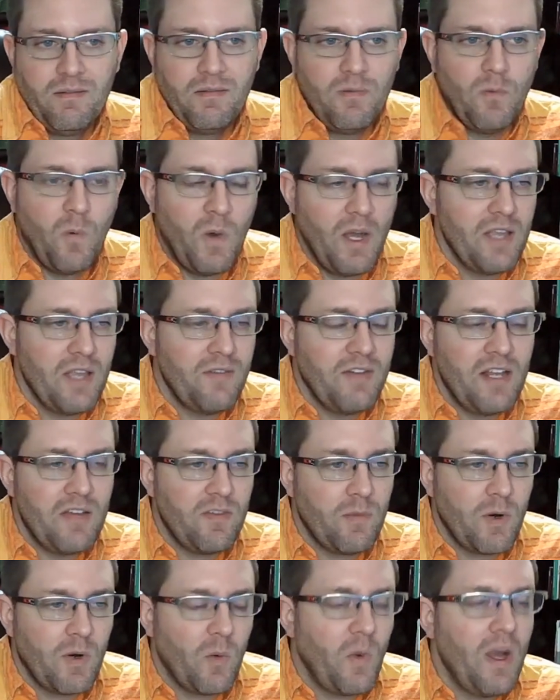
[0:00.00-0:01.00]
why even have
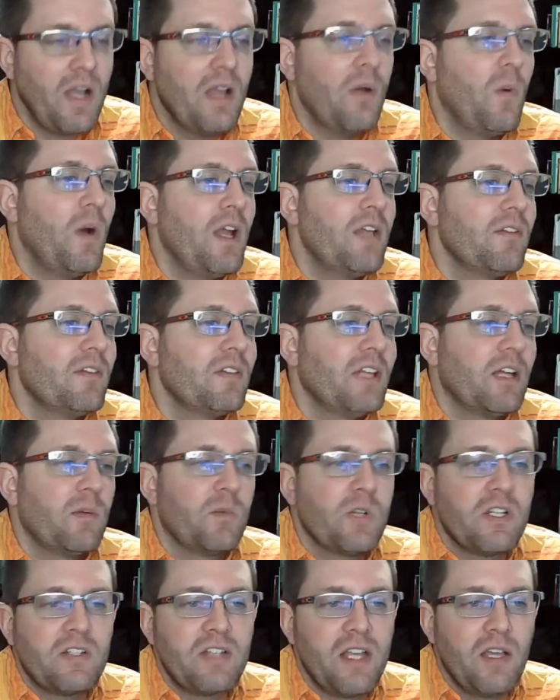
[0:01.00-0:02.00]
a why why even let
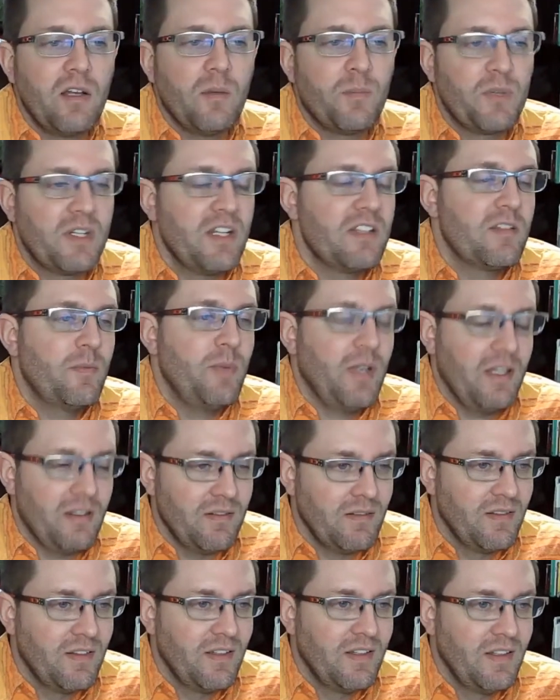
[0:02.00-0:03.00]
retail participate
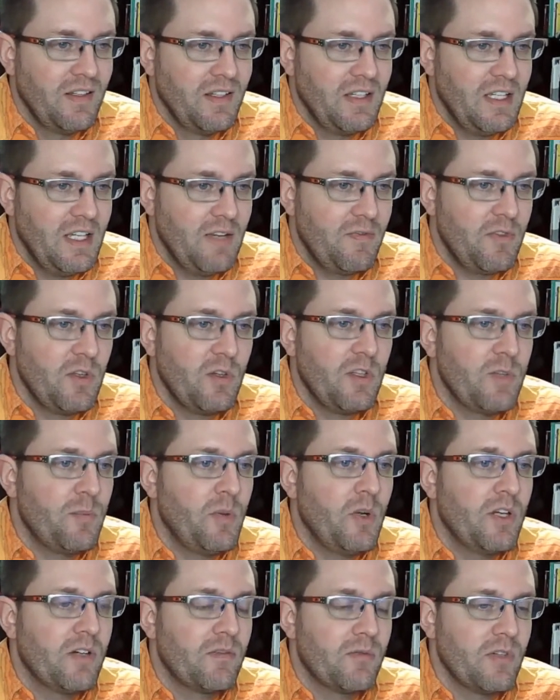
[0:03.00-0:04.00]
if the only
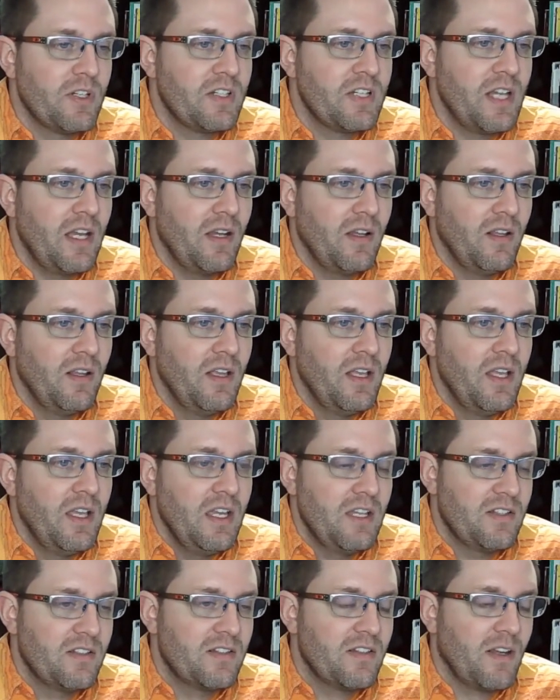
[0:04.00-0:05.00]
point of retail
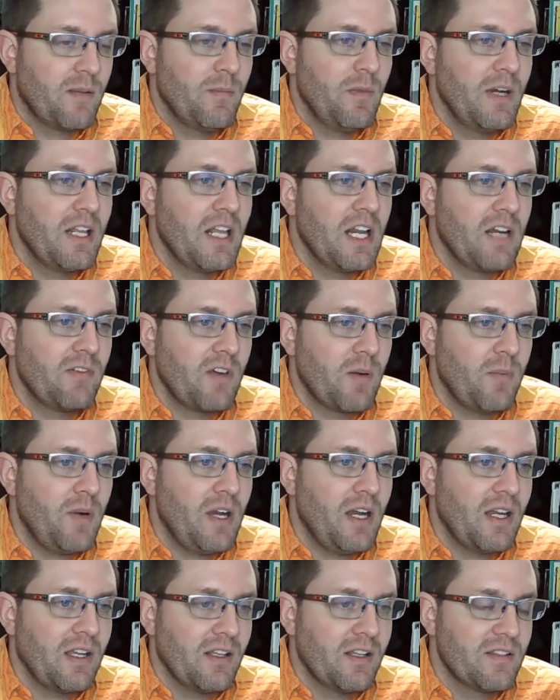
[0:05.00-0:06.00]
is to suck money out of our
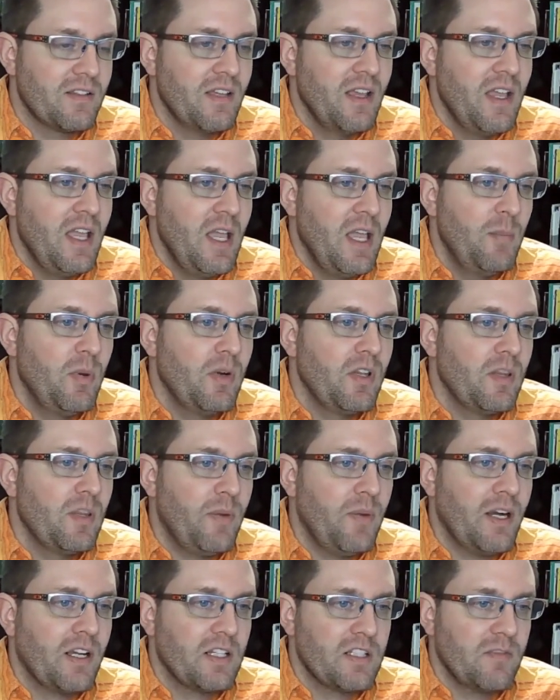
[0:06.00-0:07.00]
pockets and put it in the
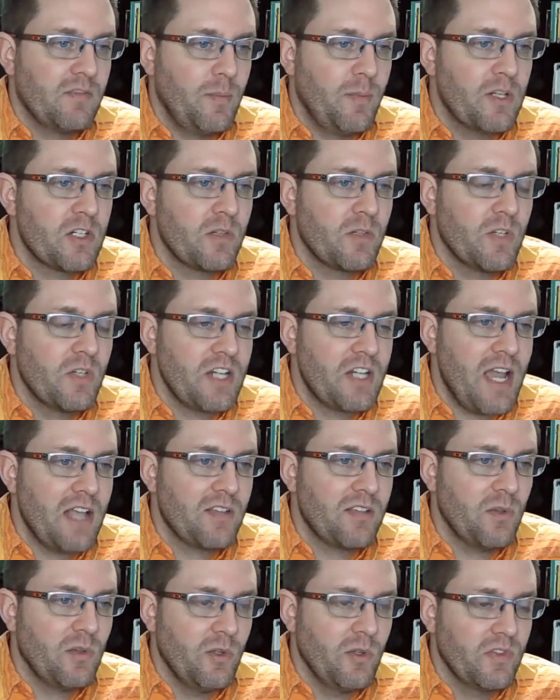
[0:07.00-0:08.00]
pockets of a bunch of rich
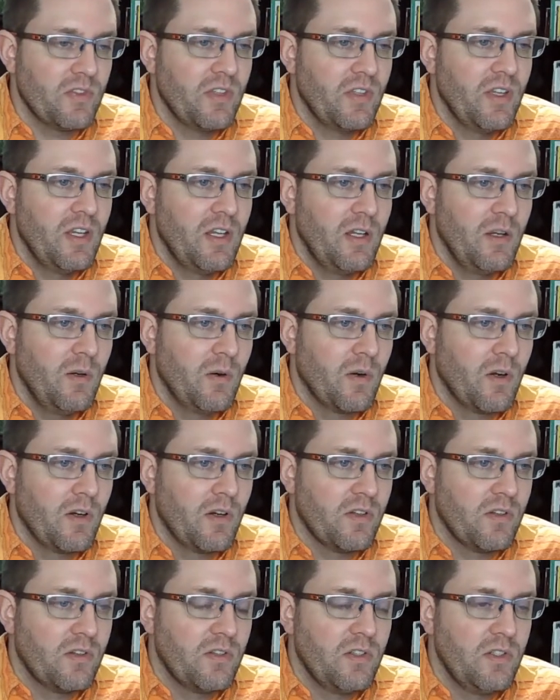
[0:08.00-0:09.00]
assholes who
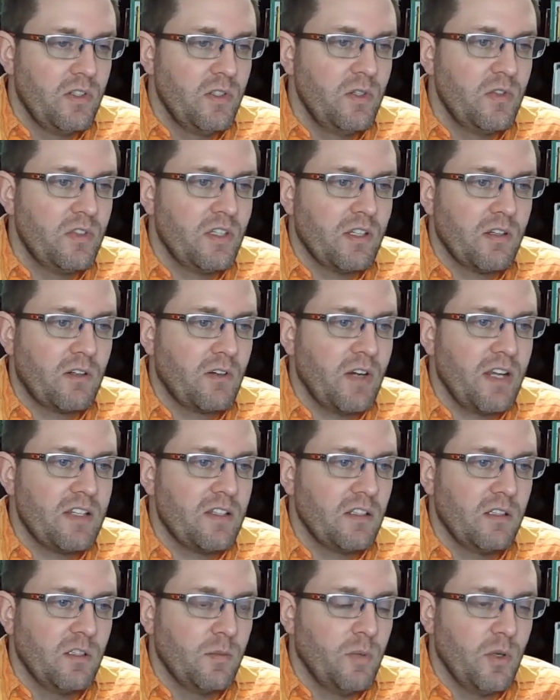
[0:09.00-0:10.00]
are using crazy
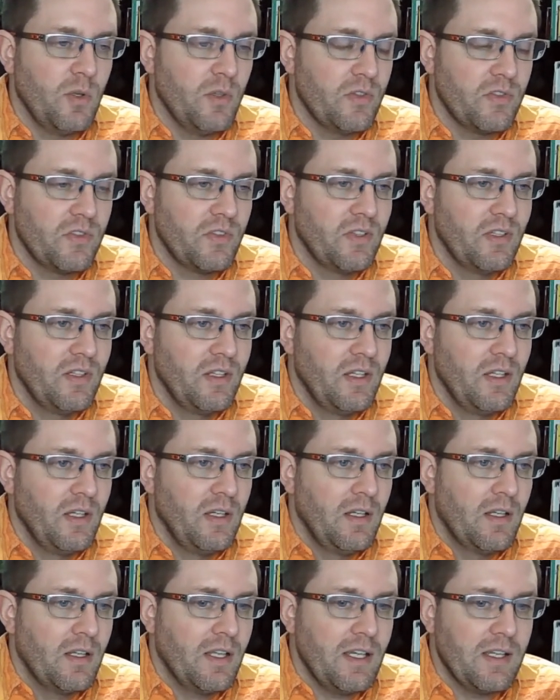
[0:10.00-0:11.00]
loopholes.
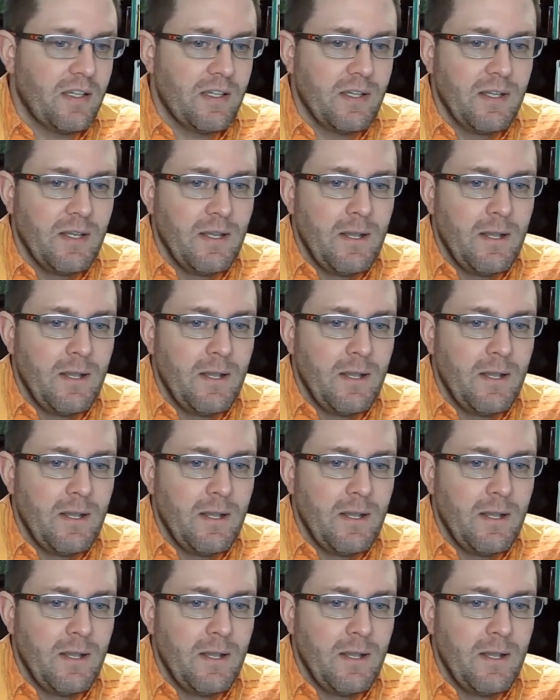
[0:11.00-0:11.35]
Like